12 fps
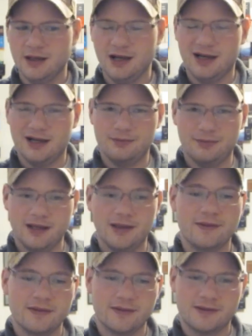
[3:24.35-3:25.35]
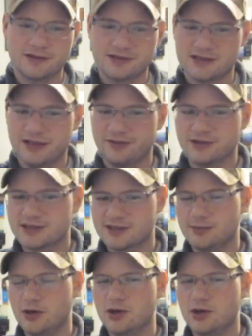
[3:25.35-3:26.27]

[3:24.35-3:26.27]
and there's definitely some